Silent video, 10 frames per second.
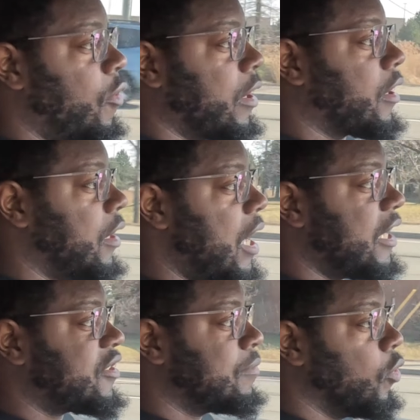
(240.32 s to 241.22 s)
quicker, a lot
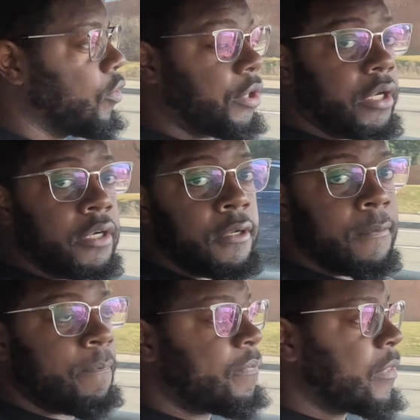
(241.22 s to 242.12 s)
smoother.
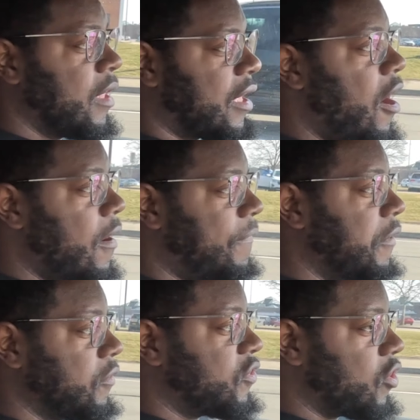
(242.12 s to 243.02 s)
The car
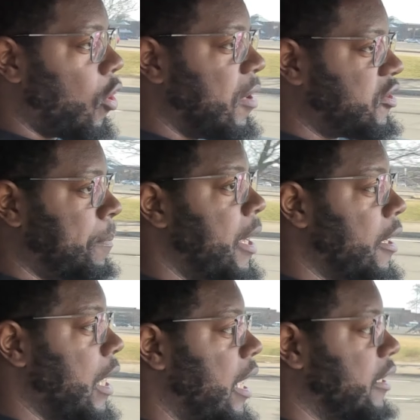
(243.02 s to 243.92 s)
feels so much
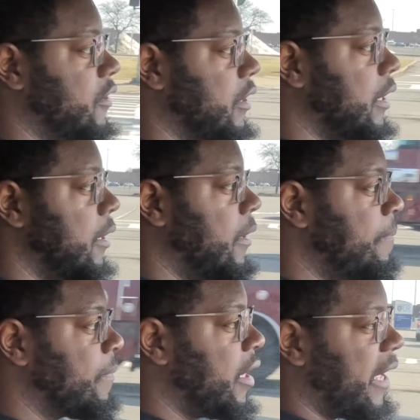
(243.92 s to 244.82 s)
better, honestly.
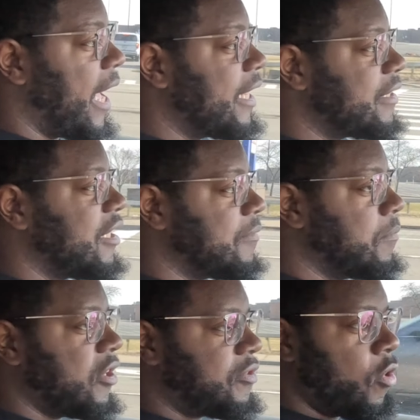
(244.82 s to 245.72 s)
Like, honestly, it's
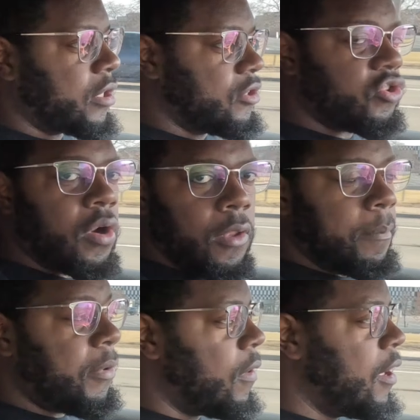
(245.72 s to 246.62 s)
much more
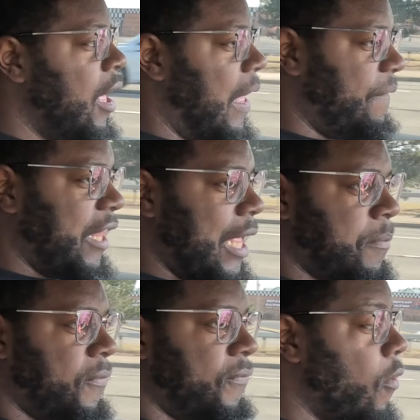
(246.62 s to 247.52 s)
controllable. I feel like
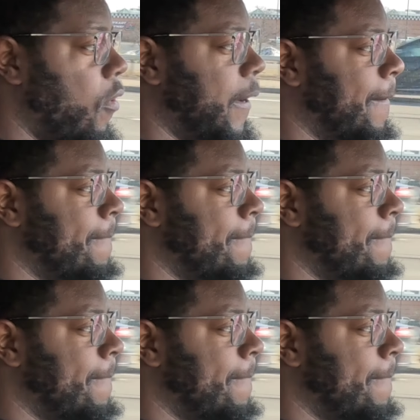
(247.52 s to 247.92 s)
before,